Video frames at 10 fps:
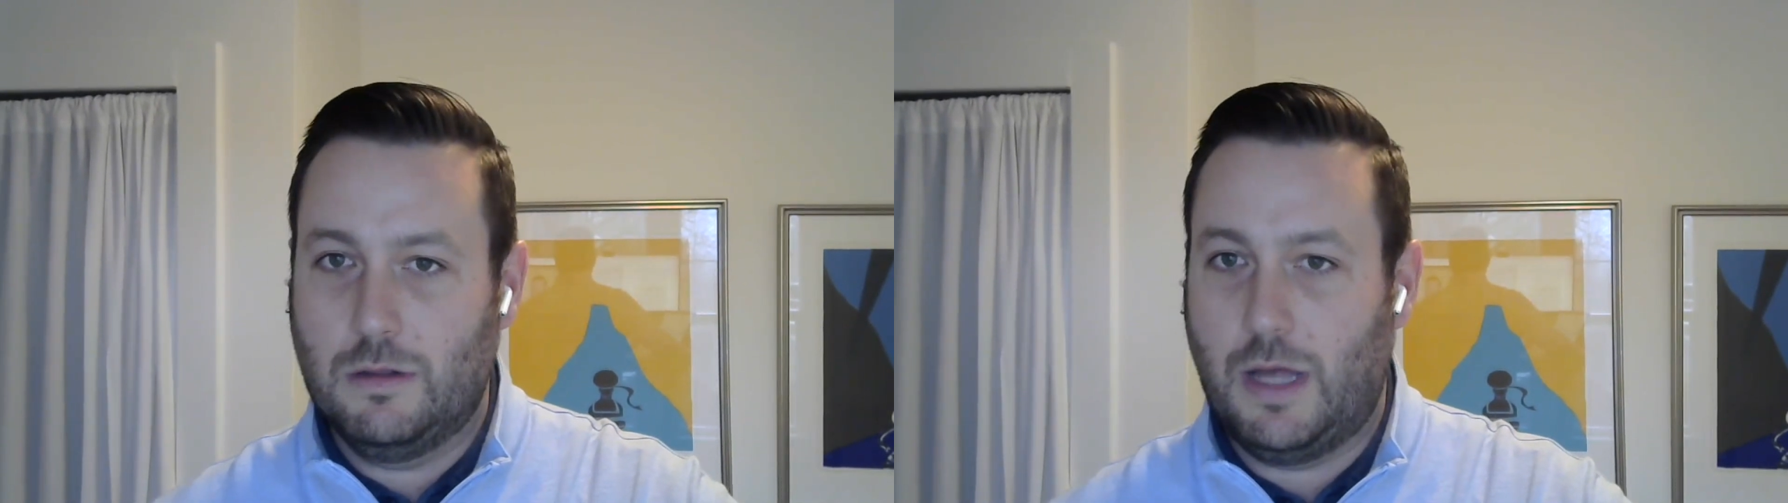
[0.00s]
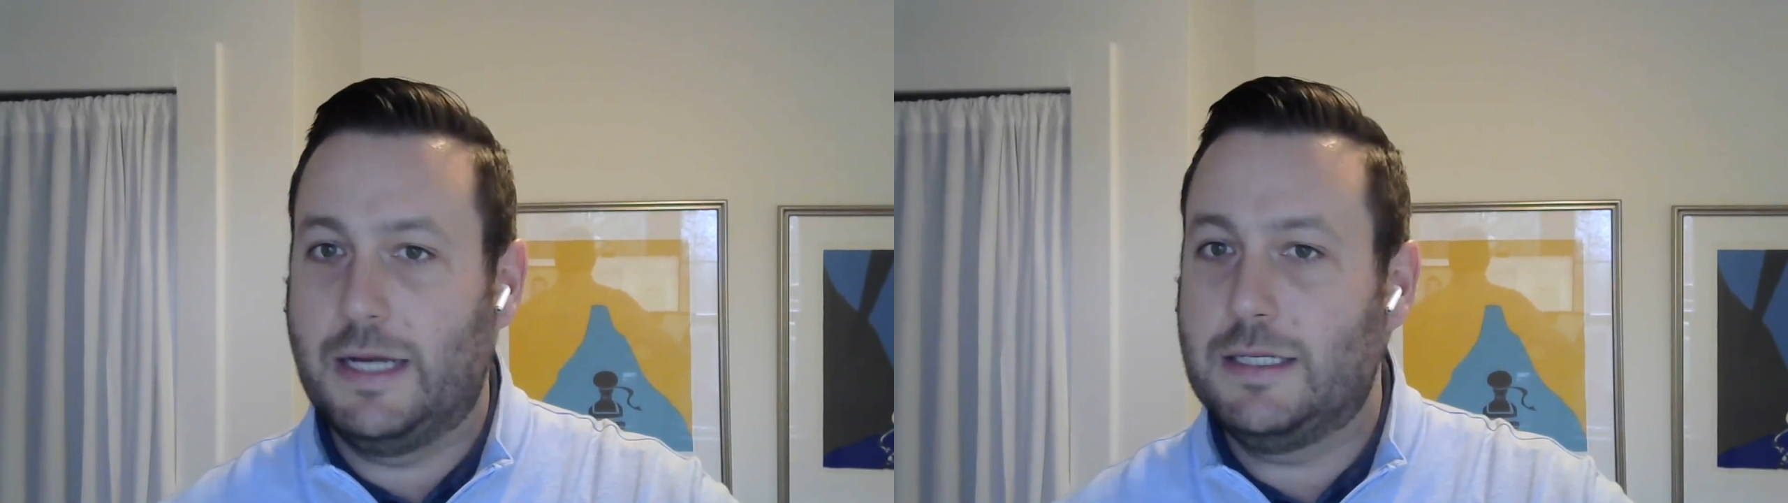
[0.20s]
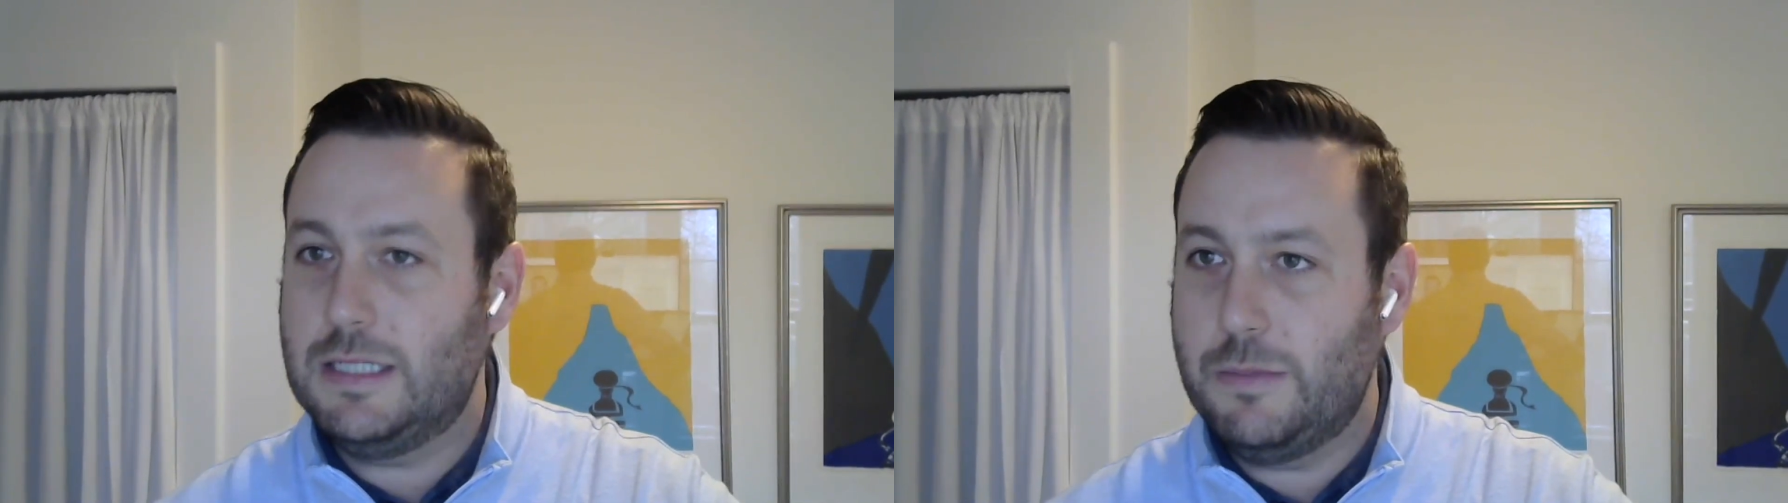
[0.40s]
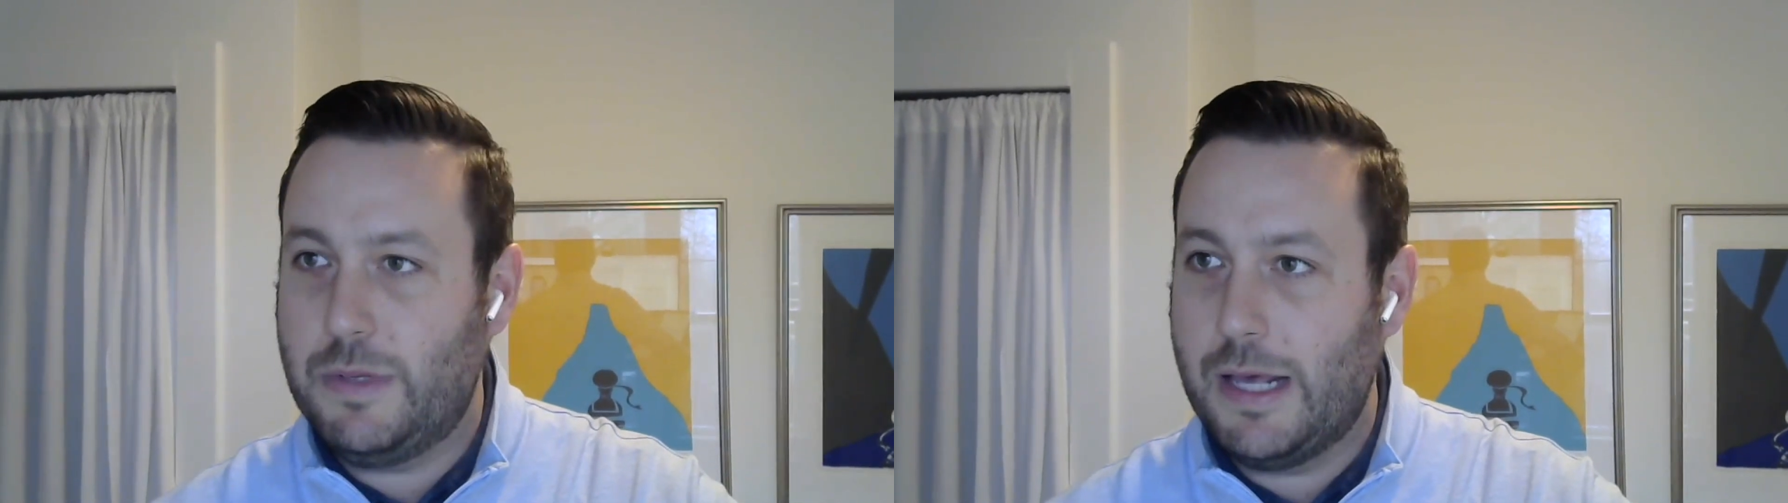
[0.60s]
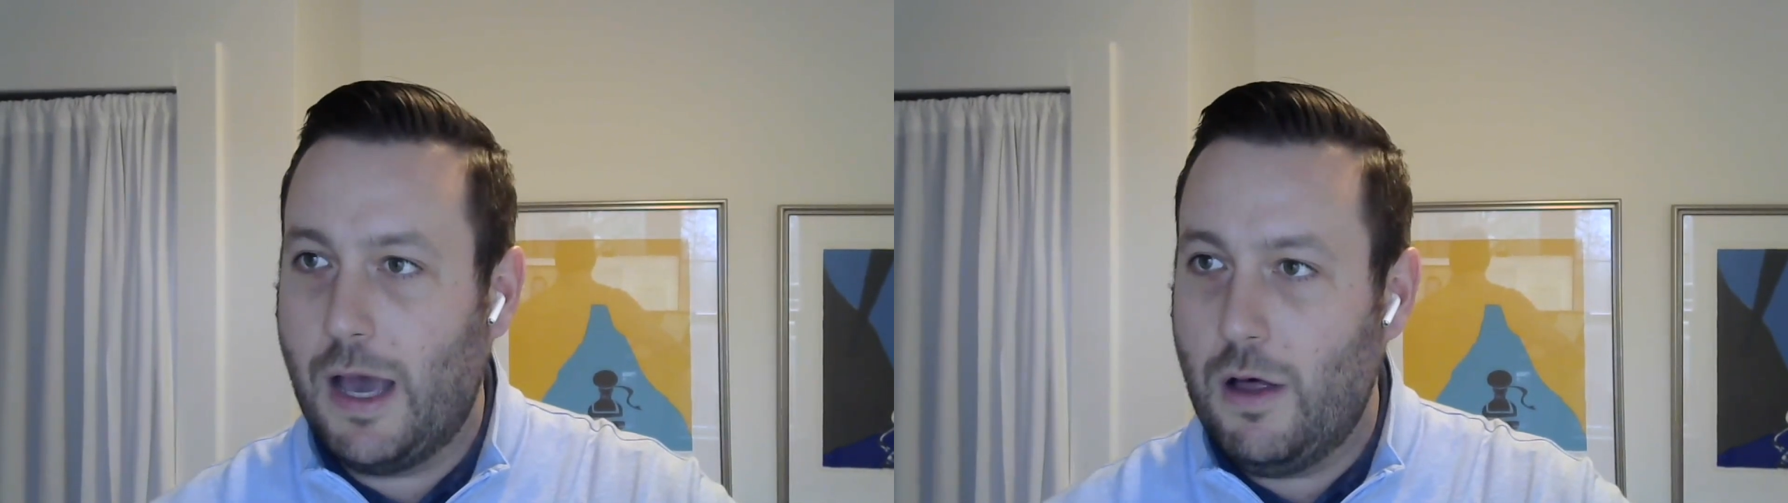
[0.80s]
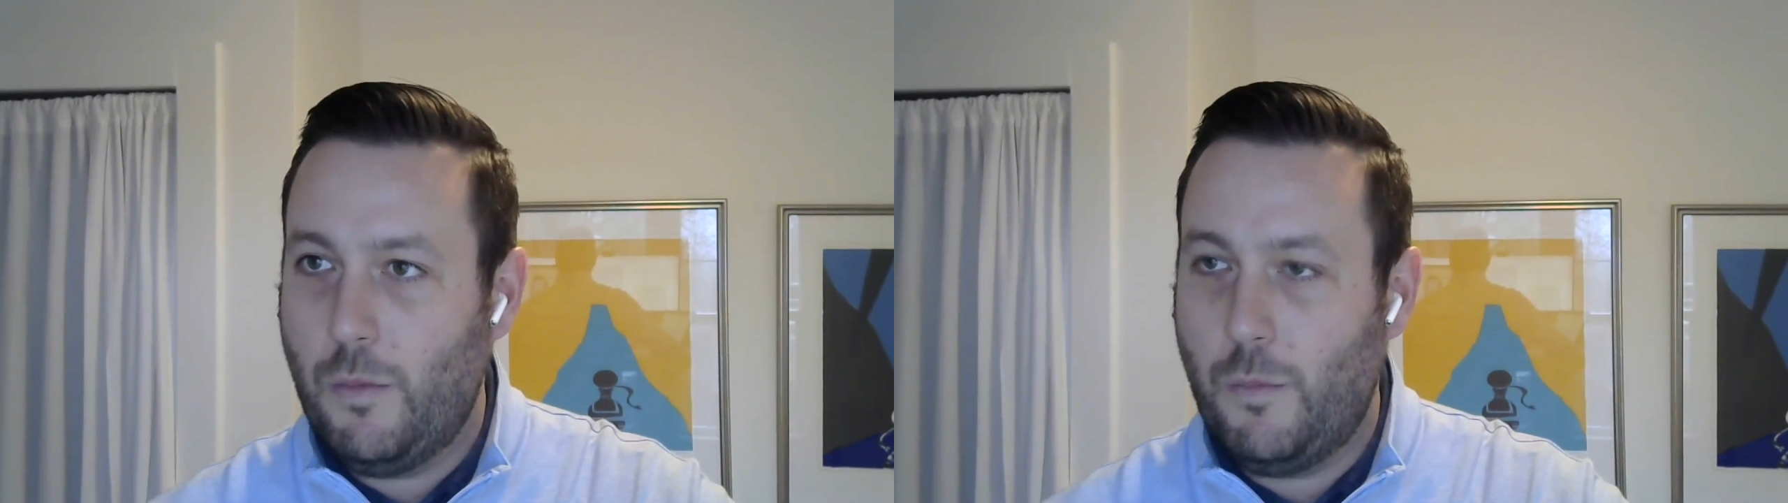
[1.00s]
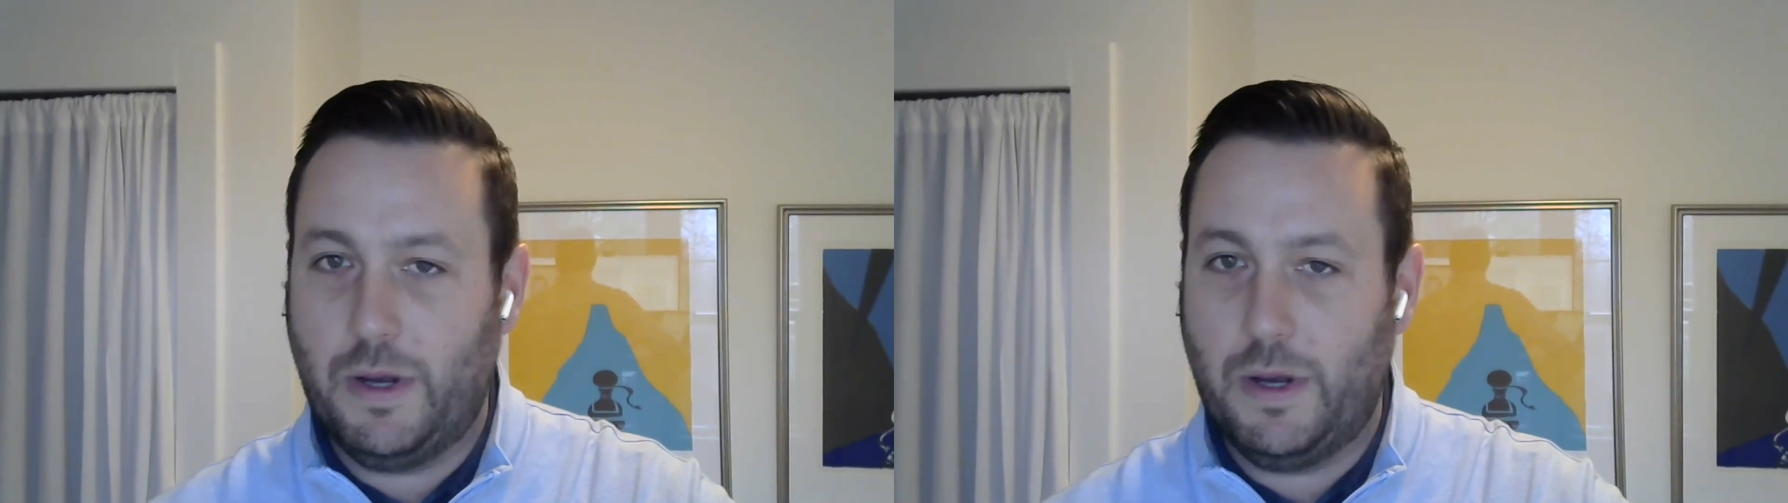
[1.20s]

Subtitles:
like DPL,